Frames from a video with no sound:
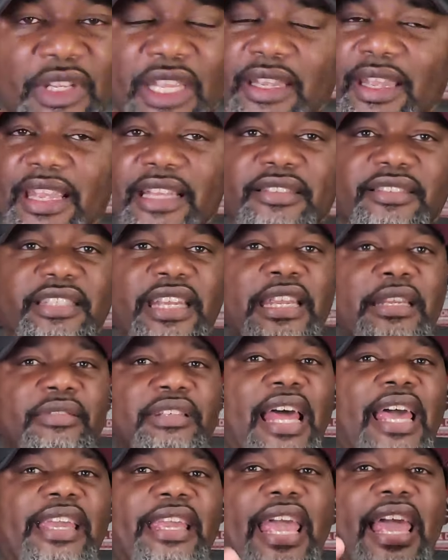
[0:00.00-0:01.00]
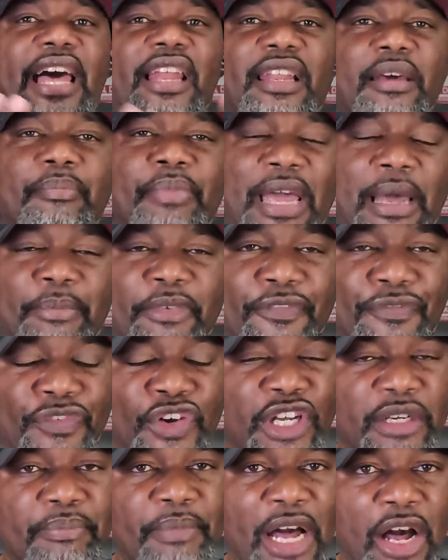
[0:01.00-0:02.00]
It seems like Alabama
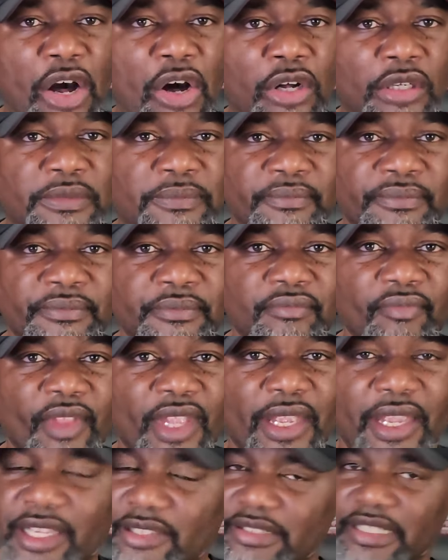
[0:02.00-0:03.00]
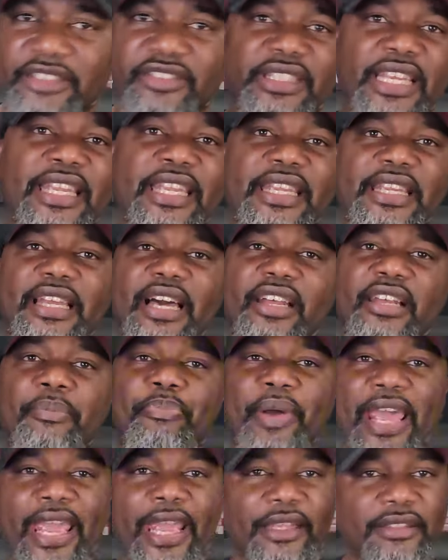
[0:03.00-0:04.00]
football is a thing of the
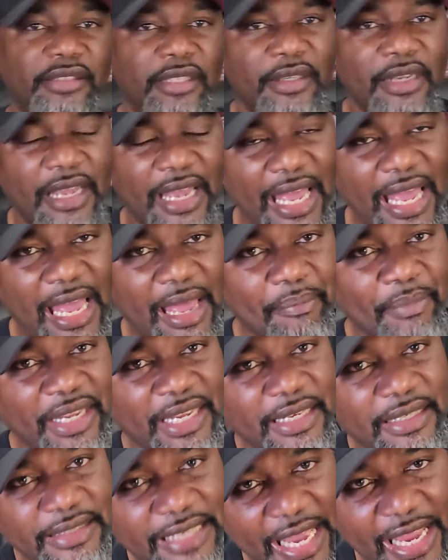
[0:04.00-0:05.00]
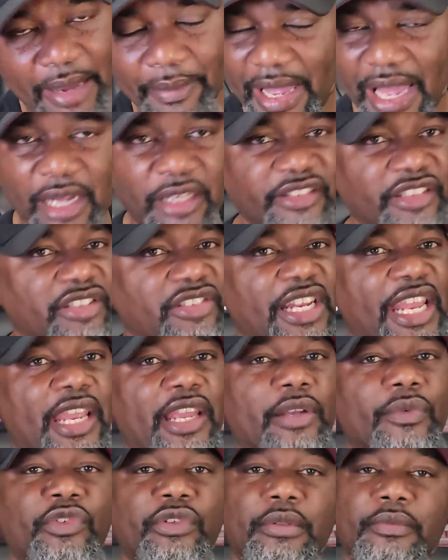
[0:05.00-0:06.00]
past. I mean, damn, I
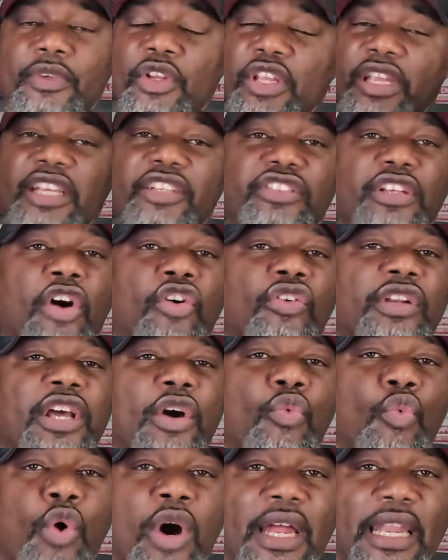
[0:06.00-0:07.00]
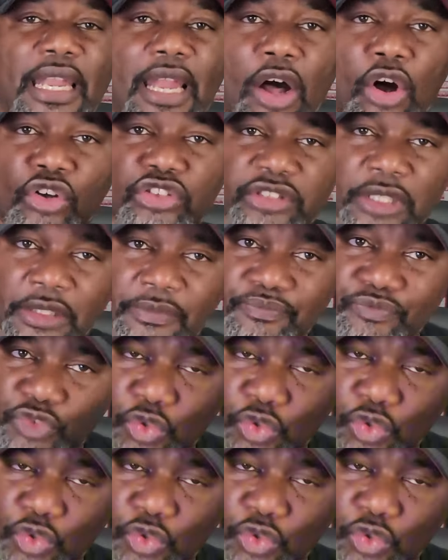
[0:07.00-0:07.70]
understand it's only one loss.